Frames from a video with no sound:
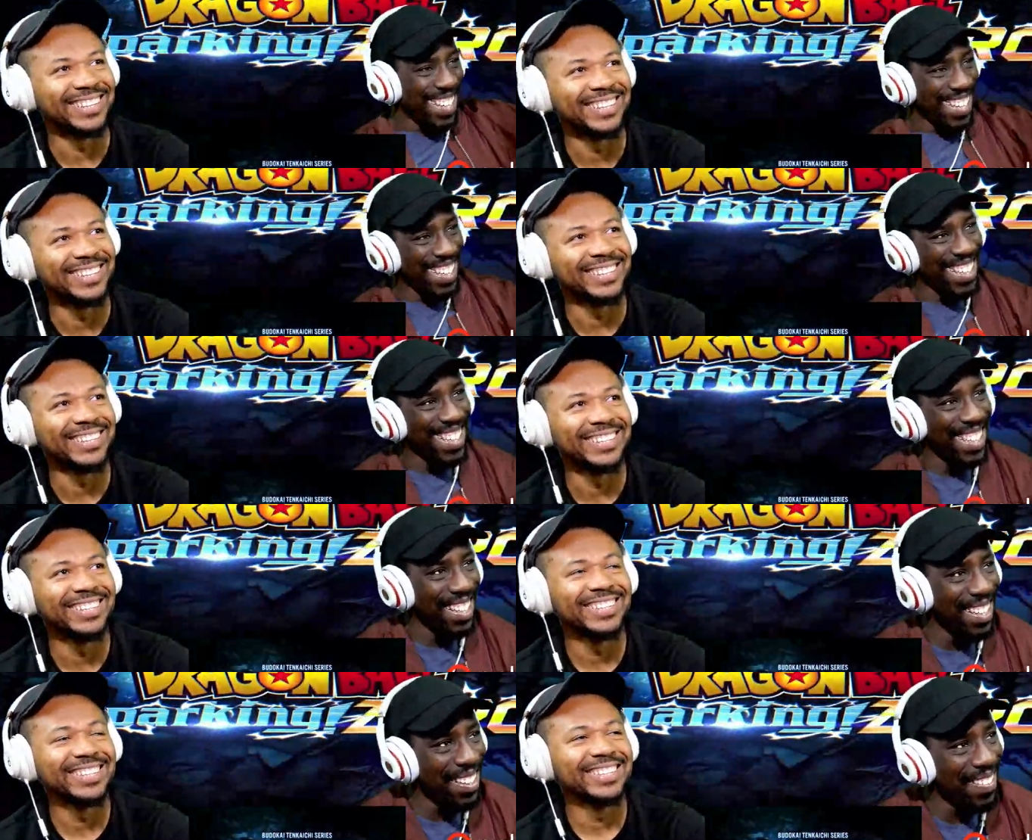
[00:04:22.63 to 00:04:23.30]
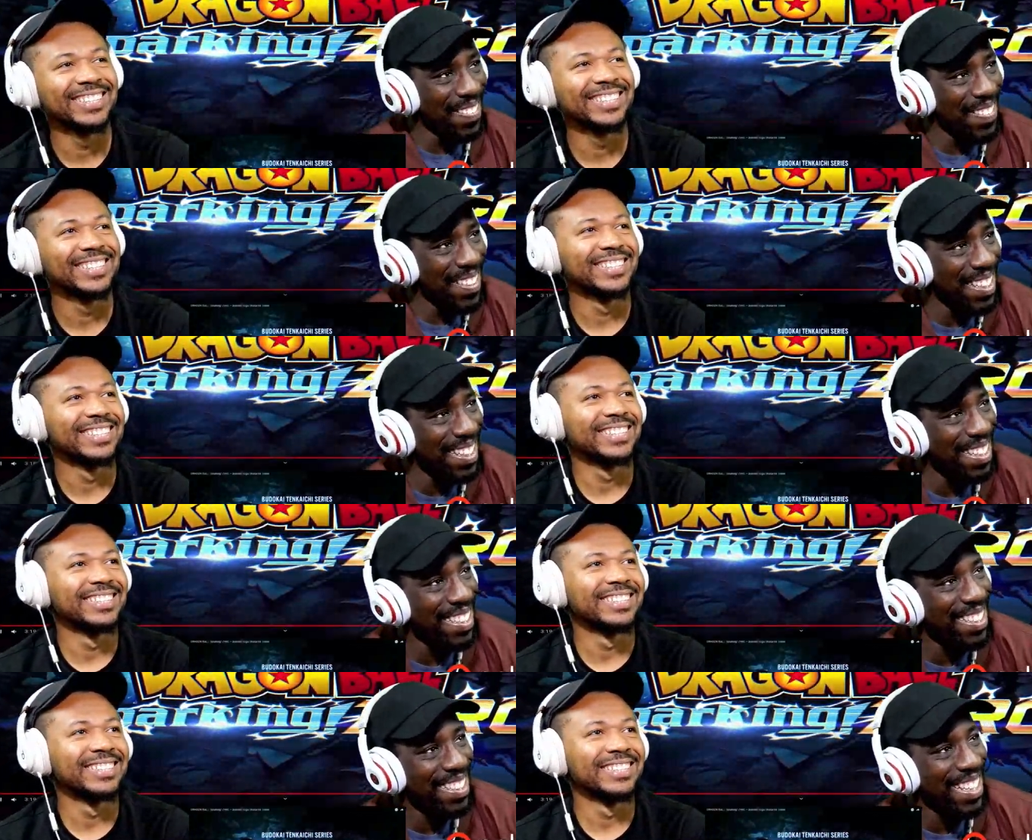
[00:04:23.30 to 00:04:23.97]
Speaker 1: Oh
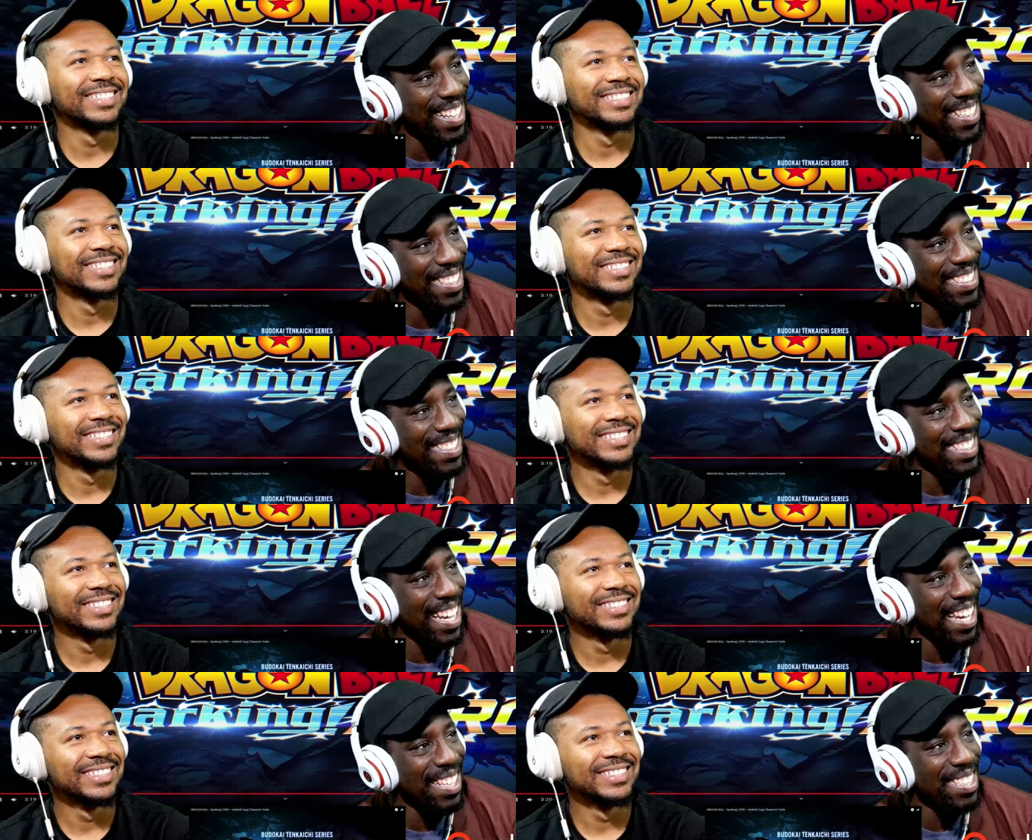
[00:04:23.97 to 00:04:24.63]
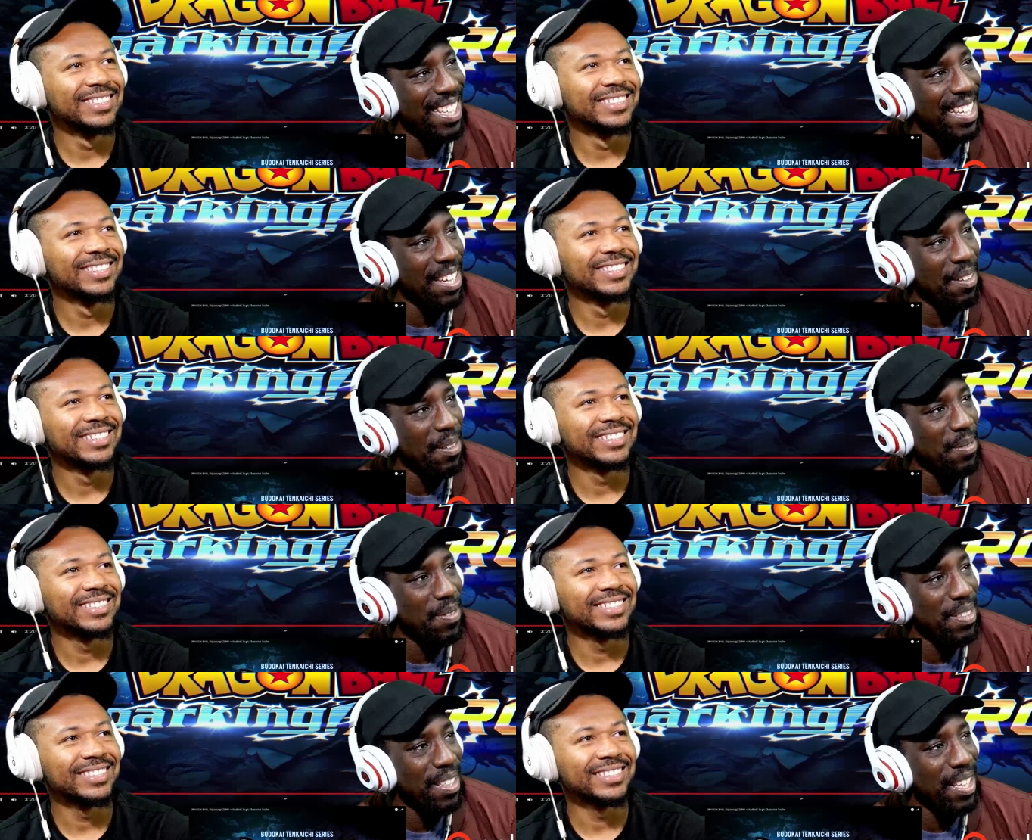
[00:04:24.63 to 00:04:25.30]
man, that is nice. I can't wait
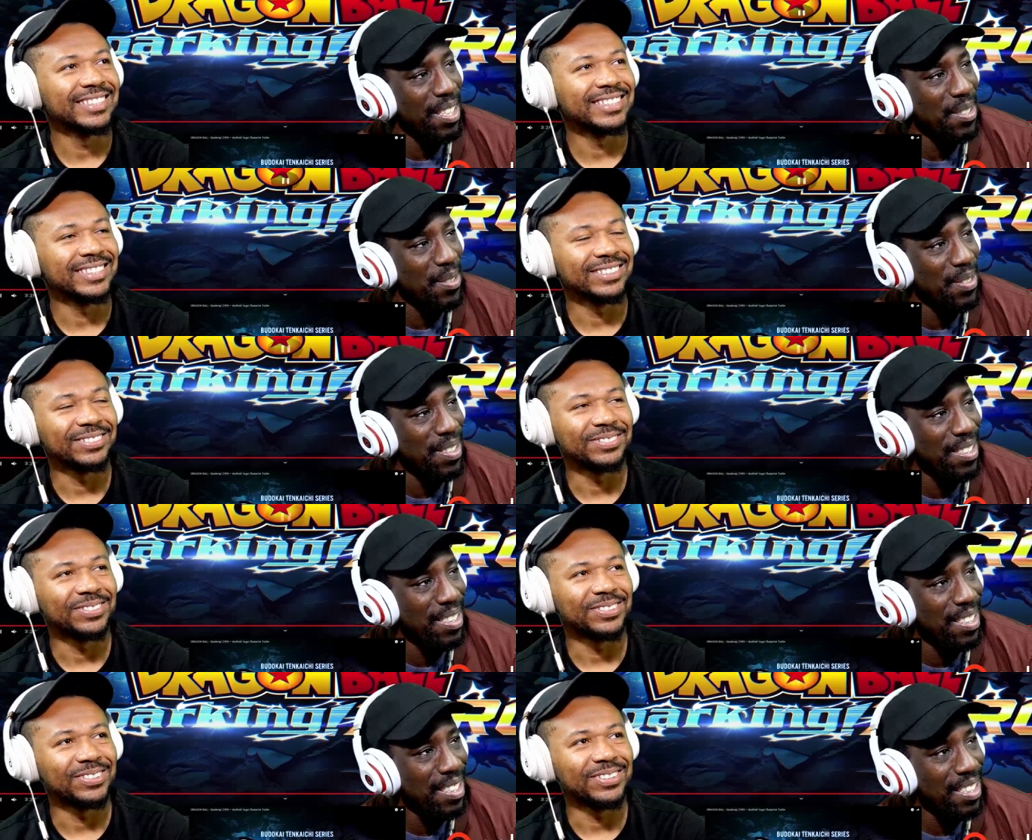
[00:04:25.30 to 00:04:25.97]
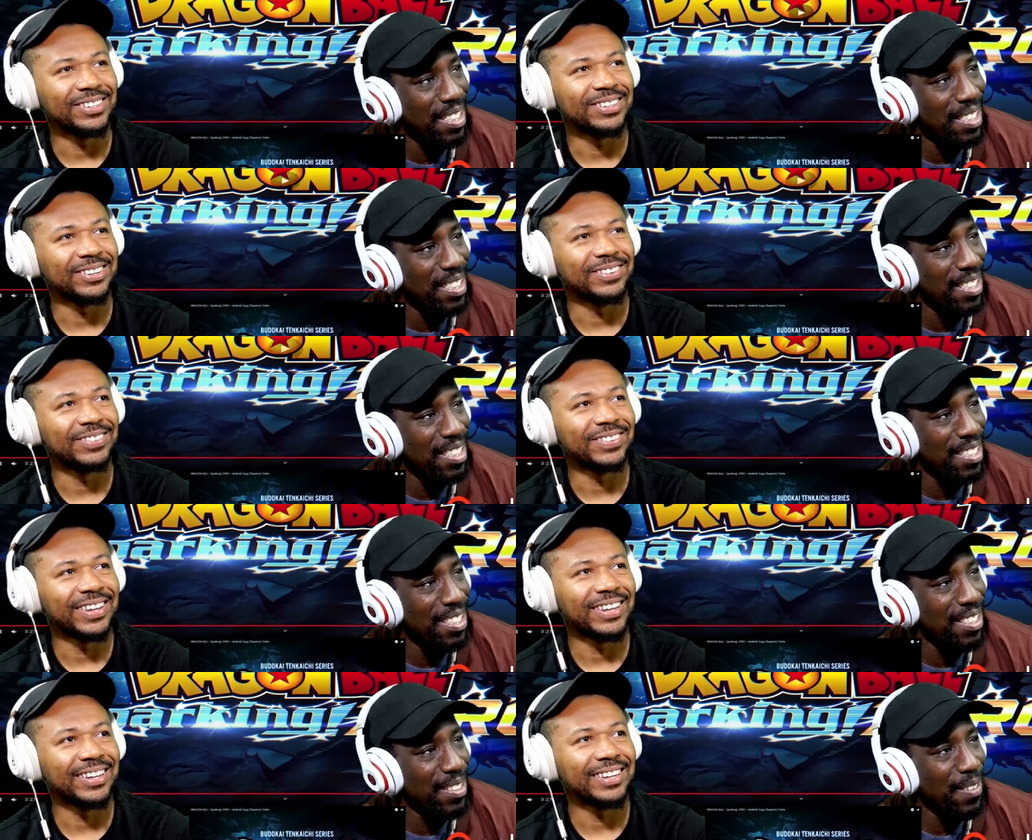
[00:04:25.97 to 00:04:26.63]
for the next one. For real,
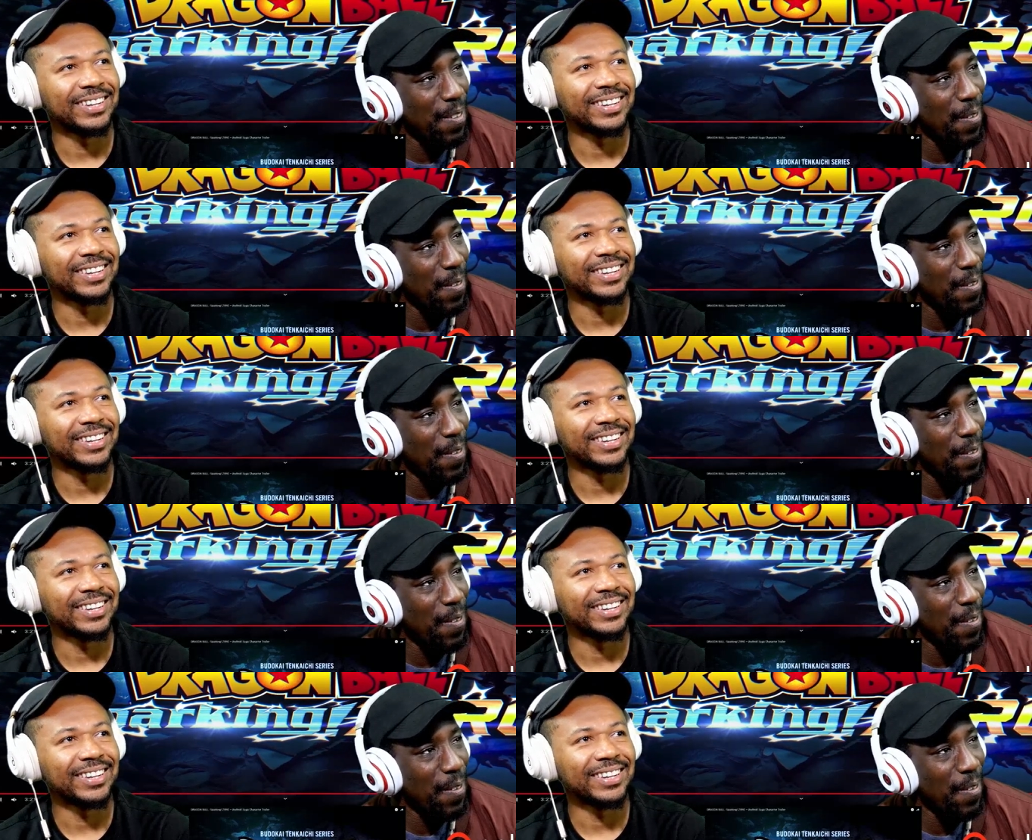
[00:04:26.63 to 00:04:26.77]
man.